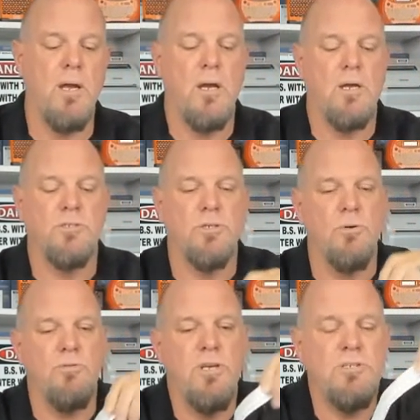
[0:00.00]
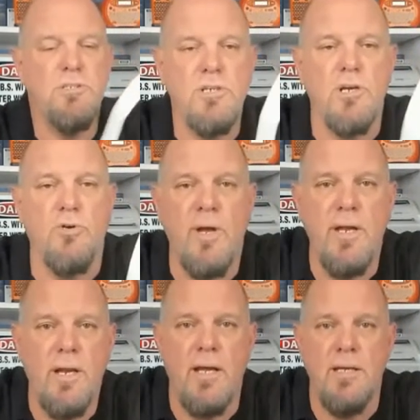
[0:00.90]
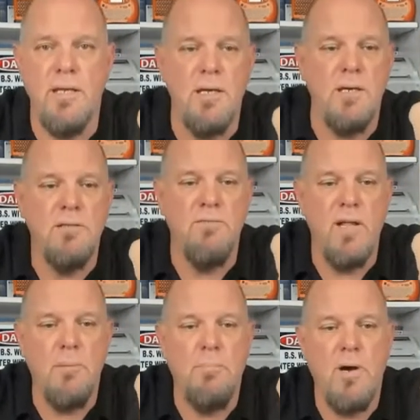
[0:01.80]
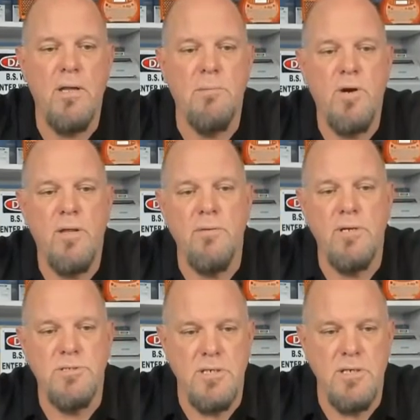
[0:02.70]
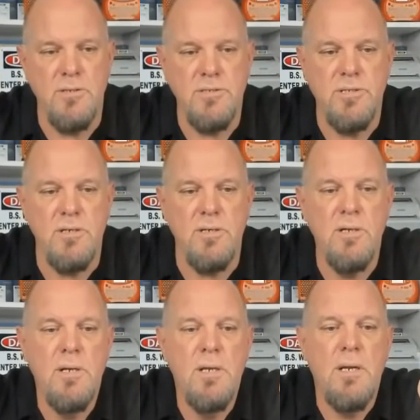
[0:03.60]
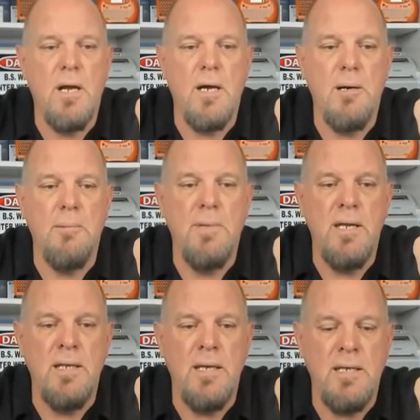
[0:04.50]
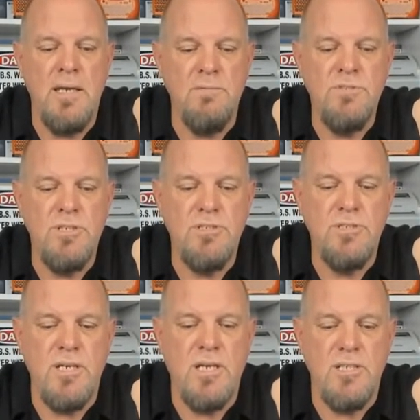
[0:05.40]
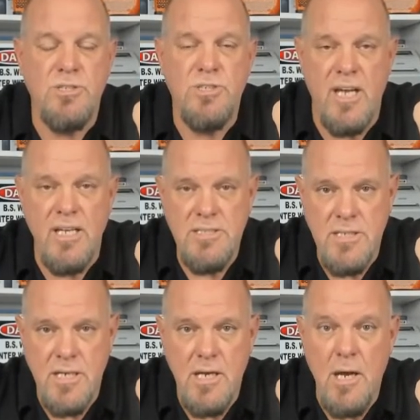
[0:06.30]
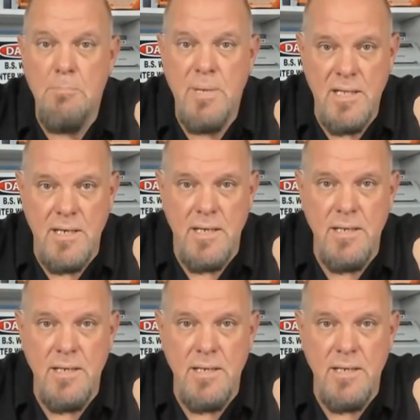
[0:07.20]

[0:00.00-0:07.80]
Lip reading: So this is a great idea developed by the brother engineers here. It gives us the cassette ability.